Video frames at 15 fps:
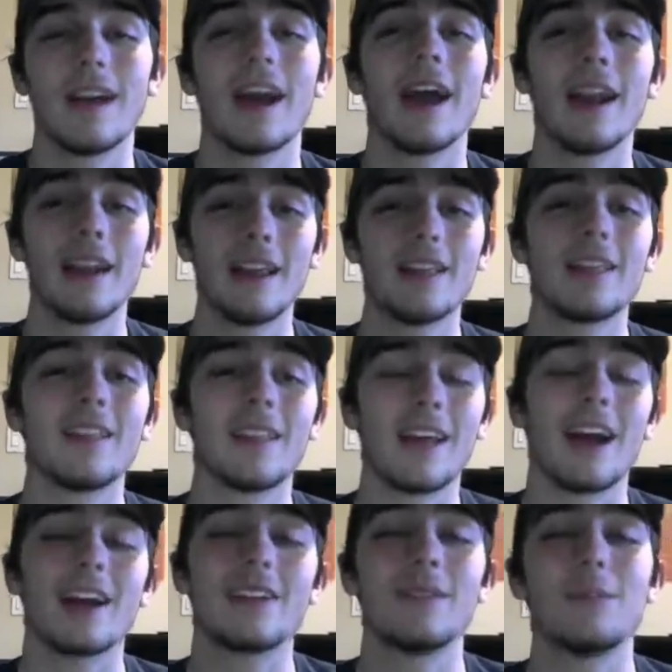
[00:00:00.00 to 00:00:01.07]
And this is
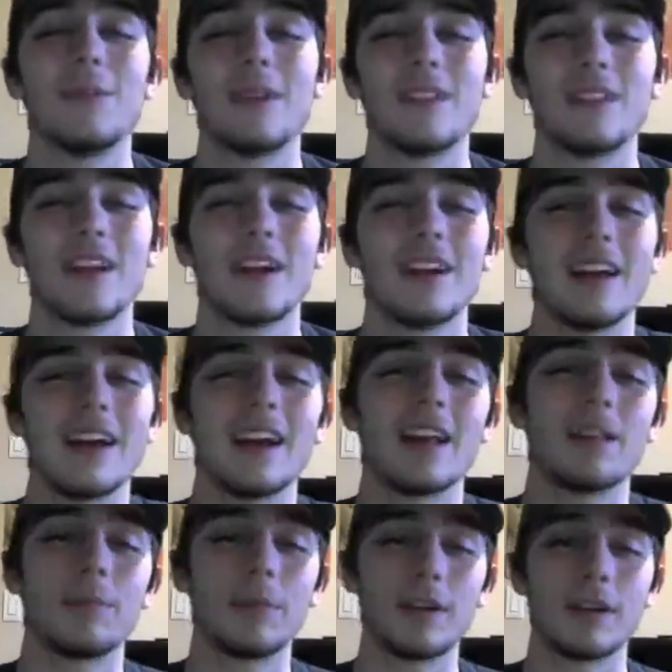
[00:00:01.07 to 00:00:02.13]
actually pretty scary, I
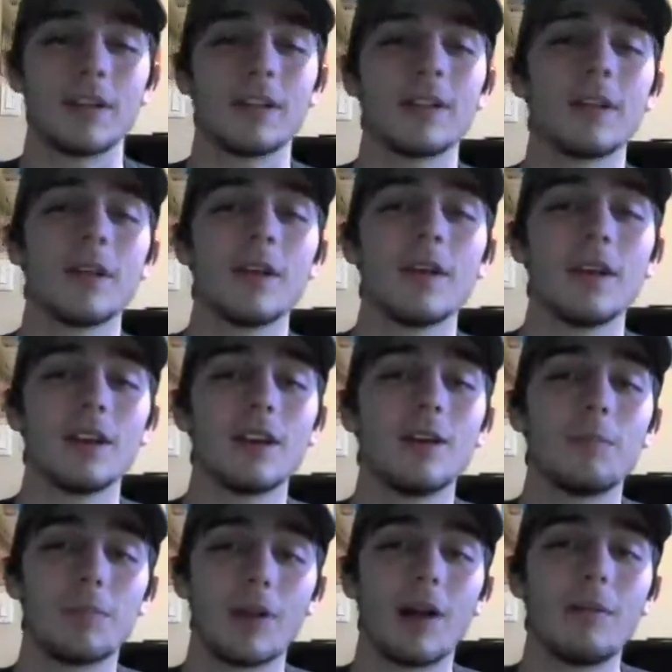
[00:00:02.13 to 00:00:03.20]
guess, because he
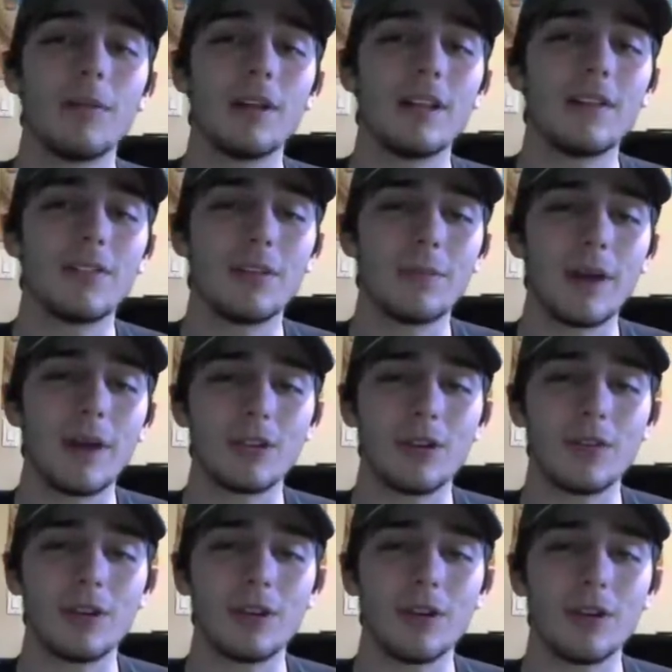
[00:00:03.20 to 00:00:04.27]
probably lives the max
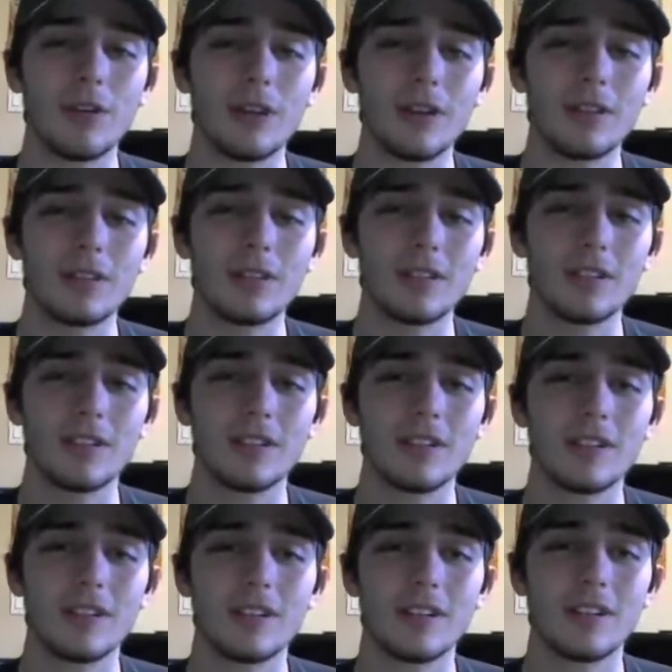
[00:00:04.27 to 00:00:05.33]
Overgrowth now.
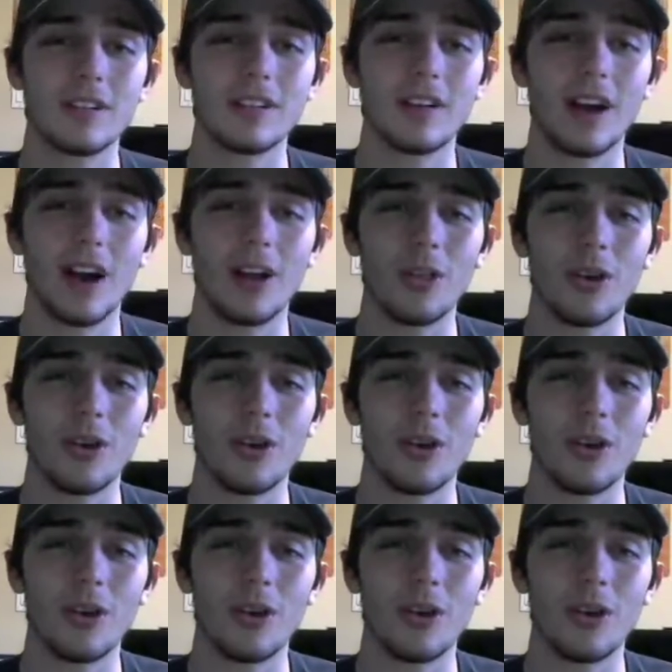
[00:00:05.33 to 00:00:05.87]
Although I